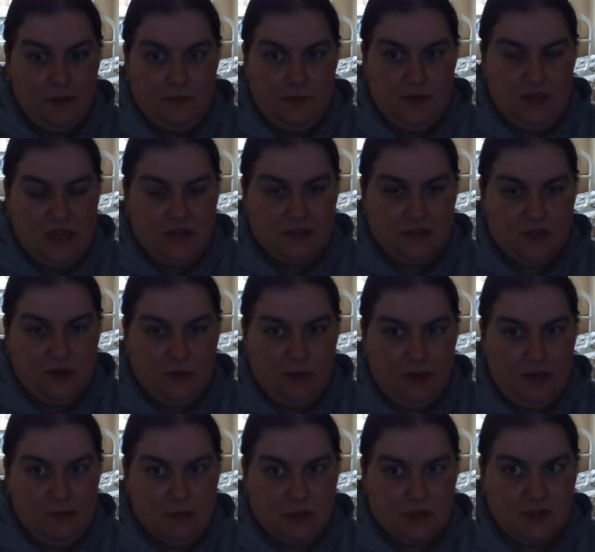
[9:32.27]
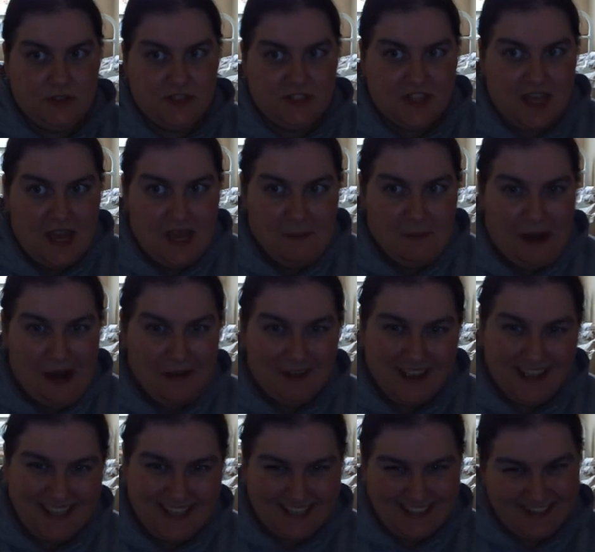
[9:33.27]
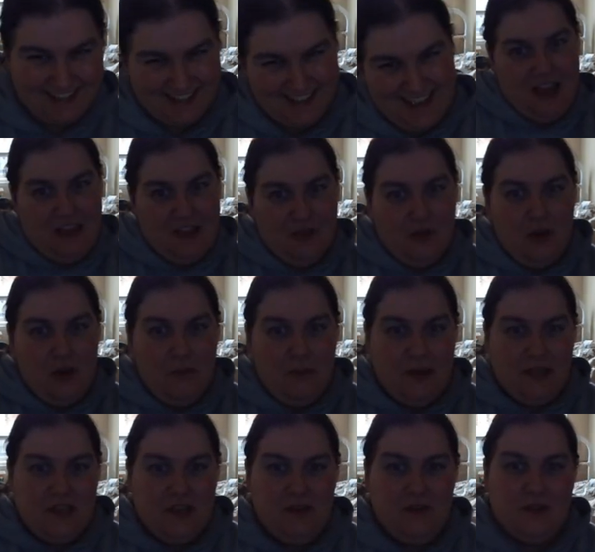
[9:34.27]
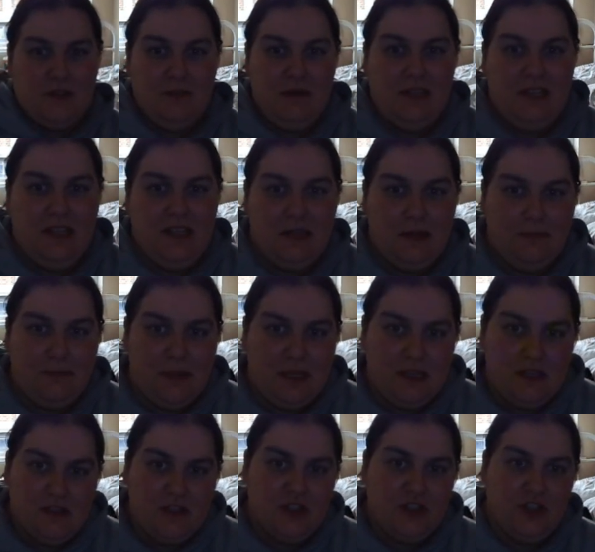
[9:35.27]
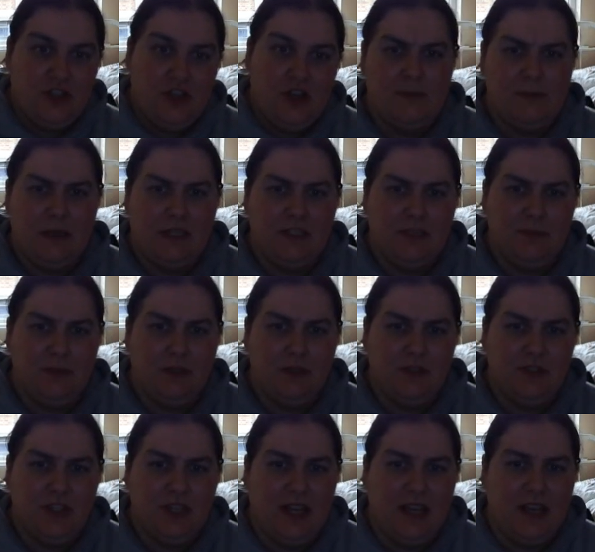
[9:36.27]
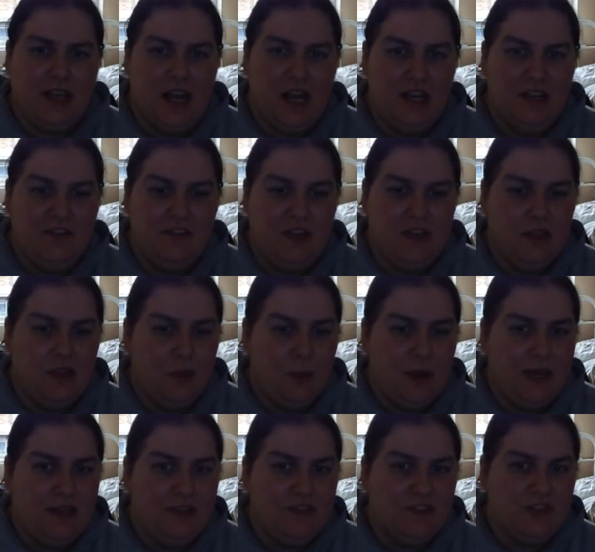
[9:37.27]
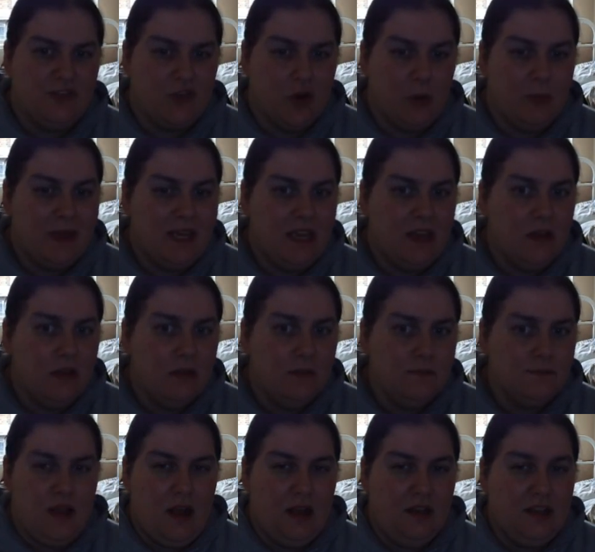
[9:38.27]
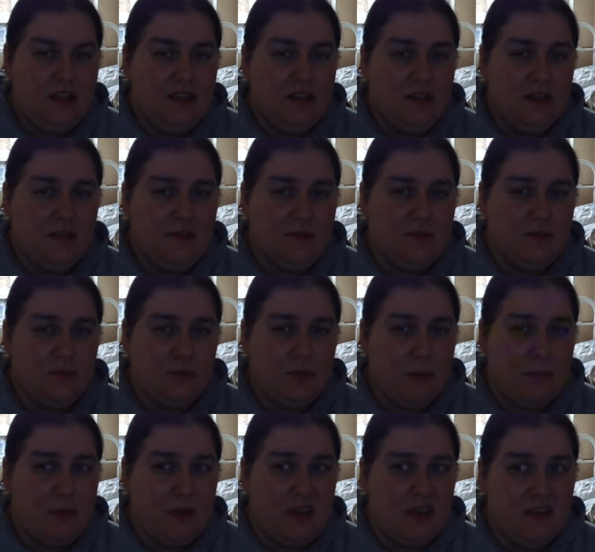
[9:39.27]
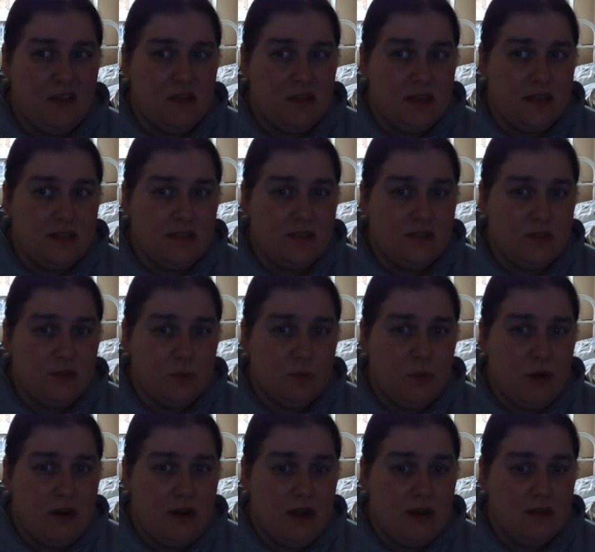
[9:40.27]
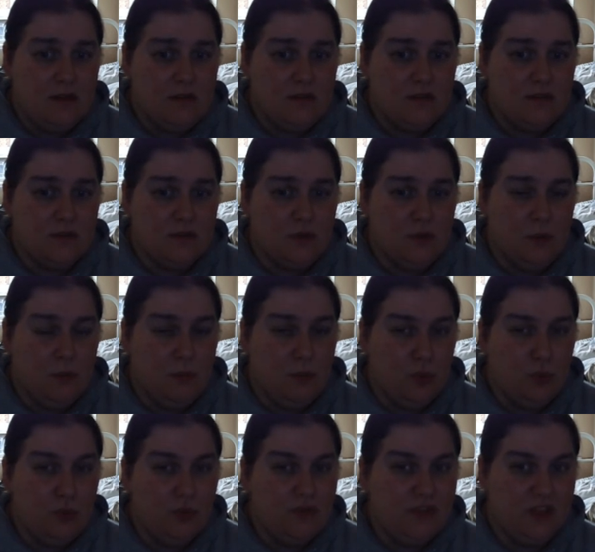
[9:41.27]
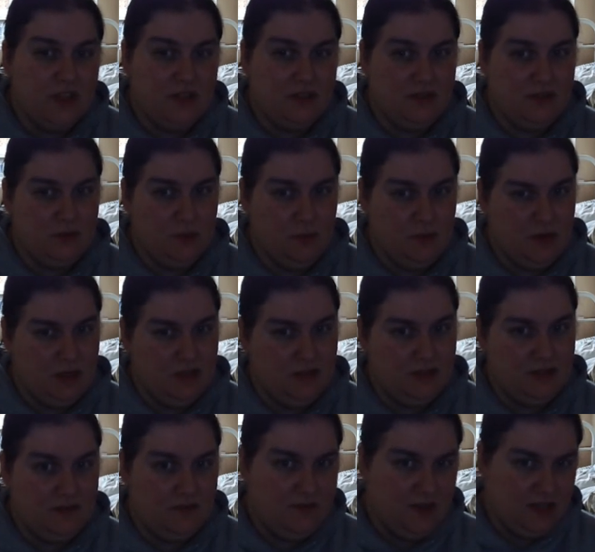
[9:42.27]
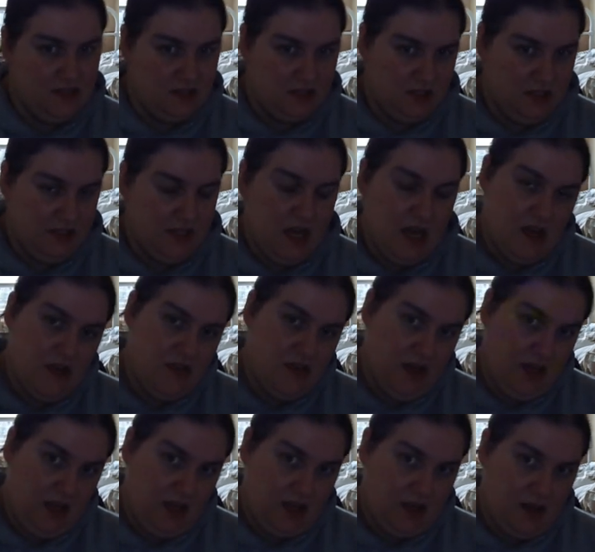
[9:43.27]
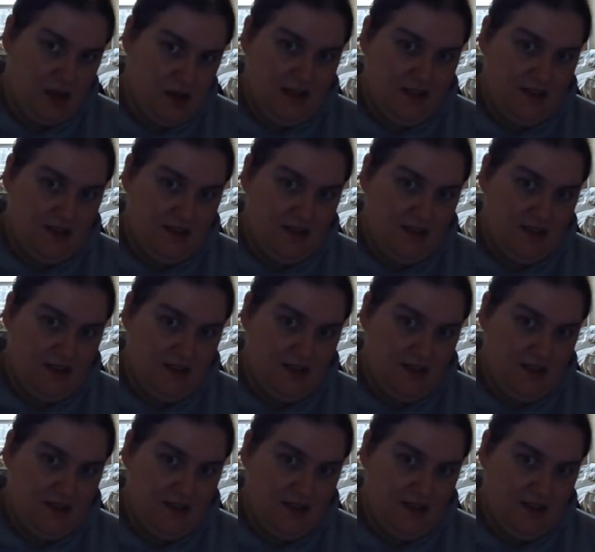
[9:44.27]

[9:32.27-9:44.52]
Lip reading: Yeah, there's not really much to say about it. I thought it'd be cute to be near the beach, especially because you can kind of hear the waves from here. I'll either repeat this somewhere else or move this somewhere else eventually, I think.